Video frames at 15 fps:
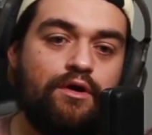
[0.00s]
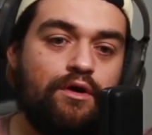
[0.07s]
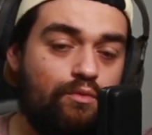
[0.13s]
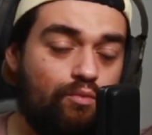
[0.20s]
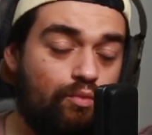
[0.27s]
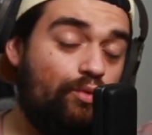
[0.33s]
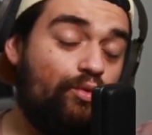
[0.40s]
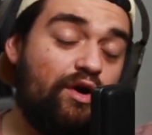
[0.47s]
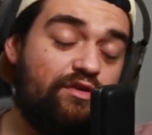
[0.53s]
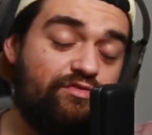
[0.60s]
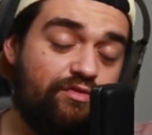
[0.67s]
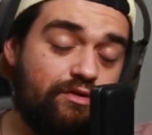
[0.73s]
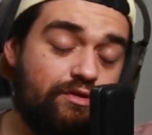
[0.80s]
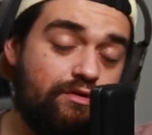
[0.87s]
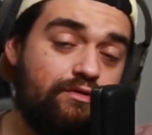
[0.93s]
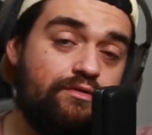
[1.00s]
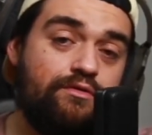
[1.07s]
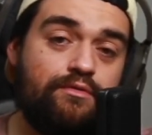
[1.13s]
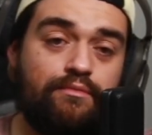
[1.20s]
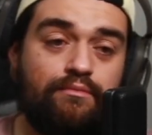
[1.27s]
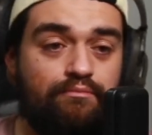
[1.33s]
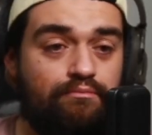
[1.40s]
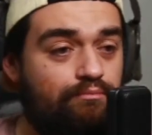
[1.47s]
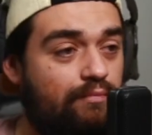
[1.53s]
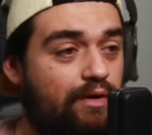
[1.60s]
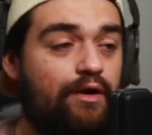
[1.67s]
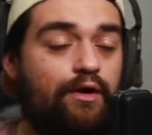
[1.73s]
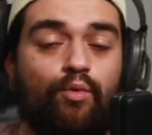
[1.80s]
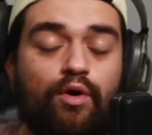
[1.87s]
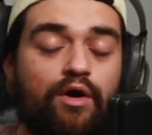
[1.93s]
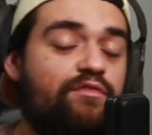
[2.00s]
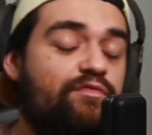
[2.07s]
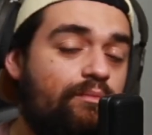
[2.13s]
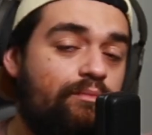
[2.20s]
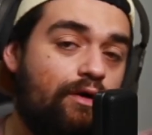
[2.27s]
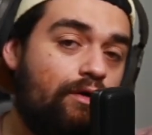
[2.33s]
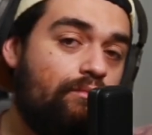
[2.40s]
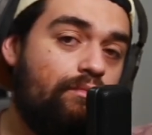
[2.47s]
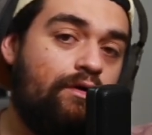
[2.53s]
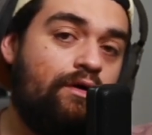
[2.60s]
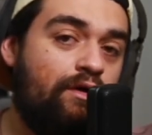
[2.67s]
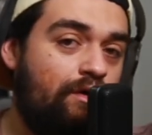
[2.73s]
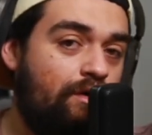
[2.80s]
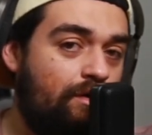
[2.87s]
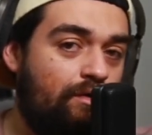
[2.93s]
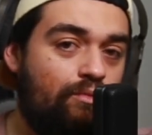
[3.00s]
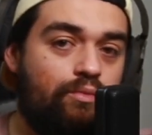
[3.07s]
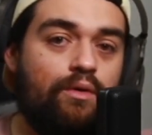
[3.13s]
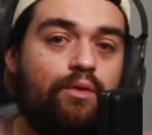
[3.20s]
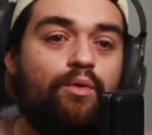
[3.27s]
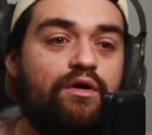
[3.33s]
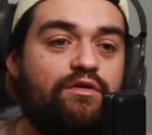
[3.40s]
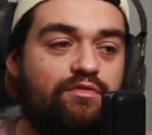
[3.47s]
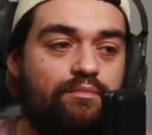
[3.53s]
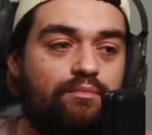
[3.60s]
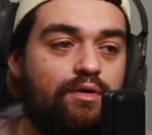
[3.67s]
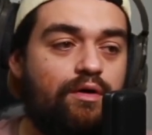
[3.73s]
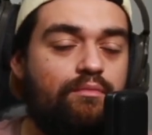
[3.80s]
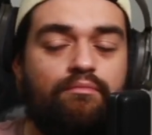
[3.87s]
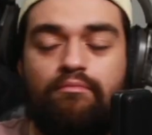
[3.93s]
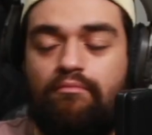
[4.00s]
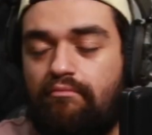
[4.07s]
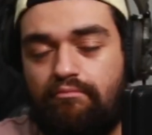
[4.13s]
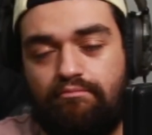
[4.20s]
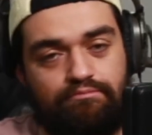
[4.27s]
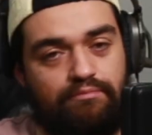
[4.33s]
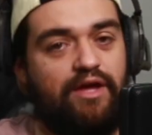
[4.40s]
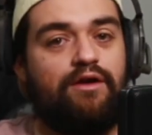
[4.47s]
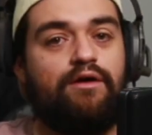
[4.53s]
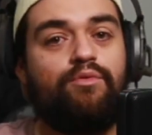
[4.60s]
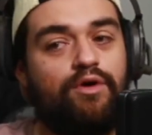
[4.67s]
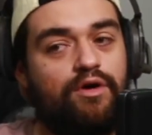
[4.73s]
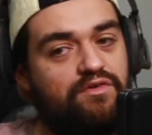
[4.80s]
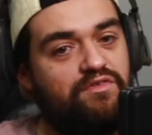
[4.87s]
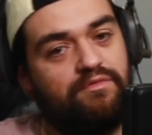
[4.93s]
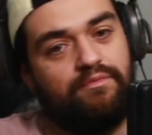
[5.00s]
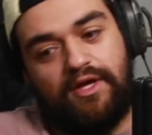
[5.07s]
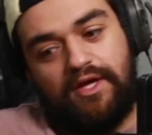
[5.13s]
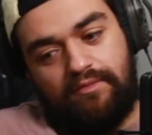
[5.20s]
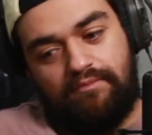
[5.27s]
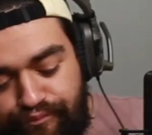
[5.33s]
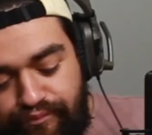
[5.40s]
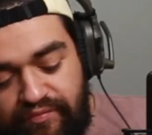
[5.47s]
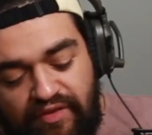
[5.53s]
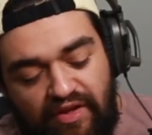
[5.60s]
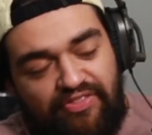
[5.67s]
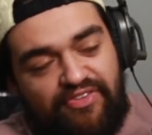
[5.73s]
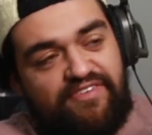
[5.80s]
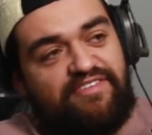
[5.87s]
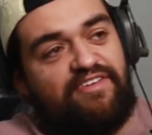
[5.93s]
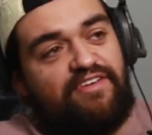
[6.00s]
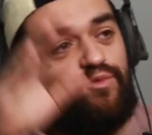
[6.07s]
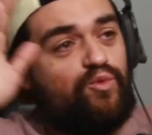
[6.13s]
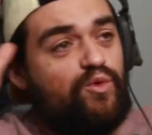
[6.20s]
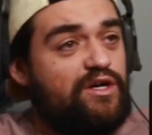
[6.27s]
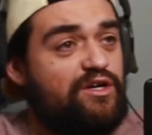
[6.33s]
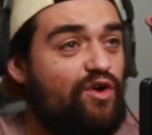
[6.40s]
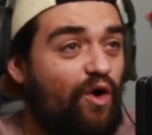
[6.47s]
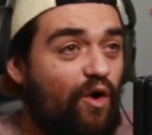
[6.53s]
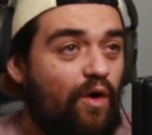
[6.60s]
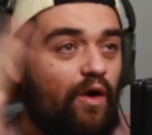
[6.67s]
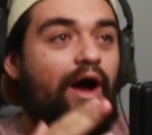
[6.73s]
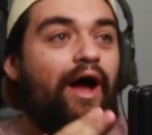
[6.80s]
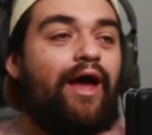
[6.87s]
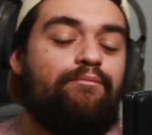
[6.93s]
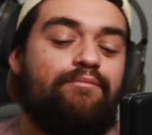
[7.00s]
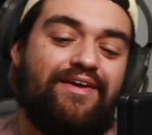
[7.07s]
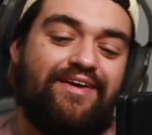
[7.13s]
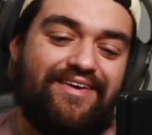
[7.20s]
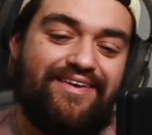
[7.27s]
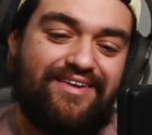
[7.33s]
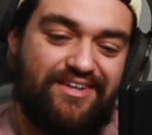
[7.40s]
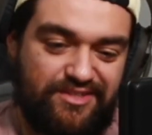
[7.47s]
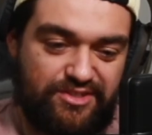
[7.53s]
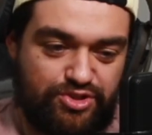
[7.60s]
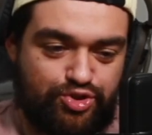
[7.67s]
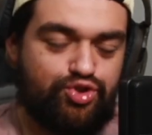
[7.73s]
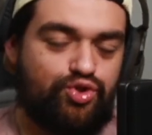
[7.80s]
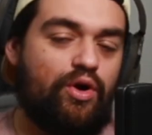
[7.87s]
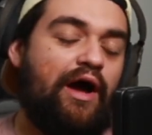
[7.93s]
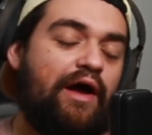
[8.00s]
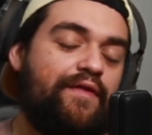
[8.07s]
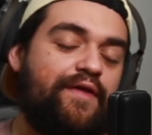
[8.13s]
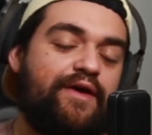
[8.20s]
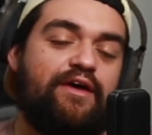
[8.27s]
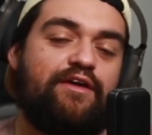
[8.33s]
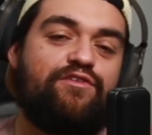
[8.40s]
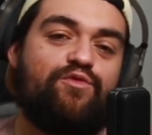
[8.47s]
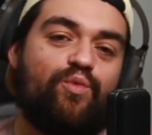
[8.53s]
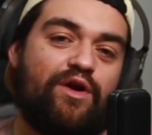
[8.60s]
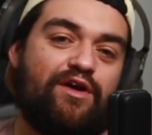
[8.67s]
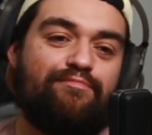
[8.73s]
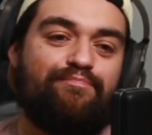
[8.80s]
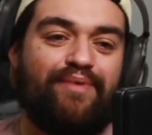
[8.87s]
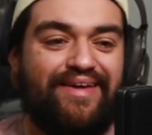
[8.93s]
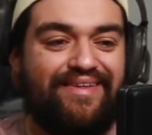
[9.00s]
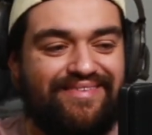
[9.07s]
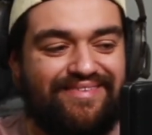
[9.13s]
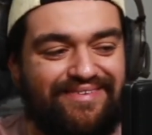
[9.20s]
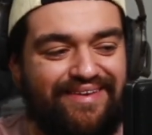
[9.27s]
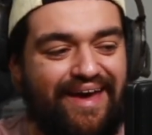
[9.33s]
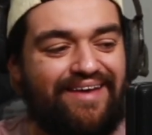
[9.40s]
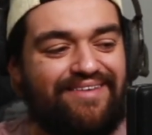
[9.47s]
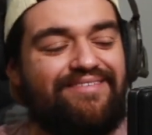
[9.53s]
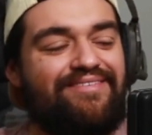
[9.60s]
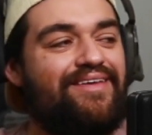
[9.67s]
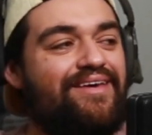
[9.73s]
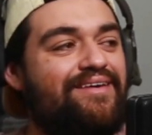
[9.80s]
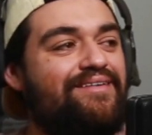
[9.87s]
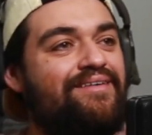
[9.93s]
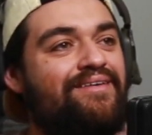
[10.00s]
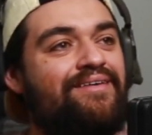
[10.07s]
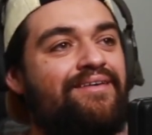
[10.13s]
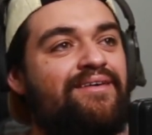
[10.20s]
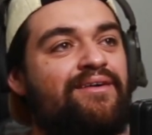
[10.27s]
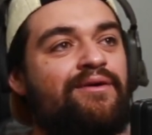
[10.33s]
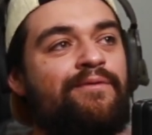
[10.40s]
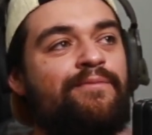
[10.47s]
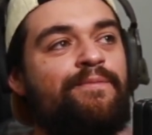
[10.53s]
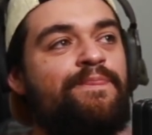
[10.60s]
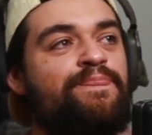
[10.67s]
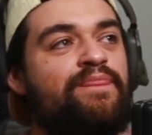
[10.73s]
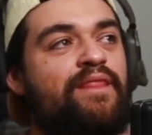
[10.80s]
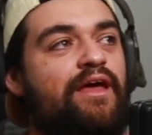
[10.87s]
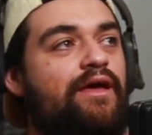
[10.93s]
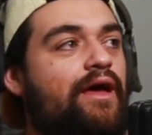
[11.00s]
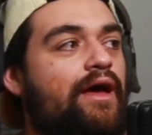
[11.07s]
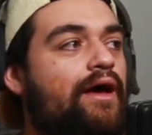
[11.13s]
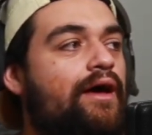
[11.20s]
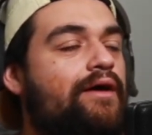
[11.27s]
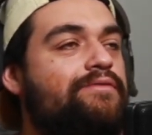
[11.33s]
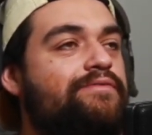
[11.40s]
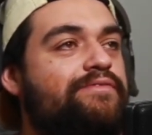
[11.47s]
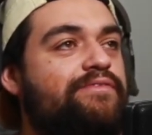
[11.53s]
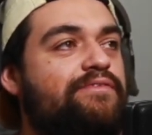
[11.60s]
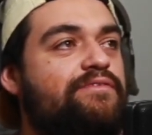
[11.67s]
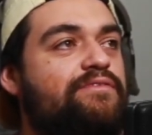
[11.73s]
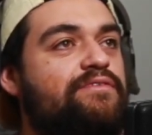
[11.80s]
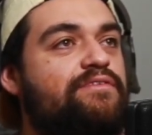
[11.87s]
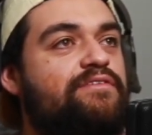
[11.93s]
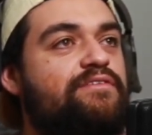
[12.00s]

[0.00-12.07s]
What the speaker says: What works for you may not work for Bob. What works for Bob may not work for me. This is what I'm trialing. It's what I've been testing, and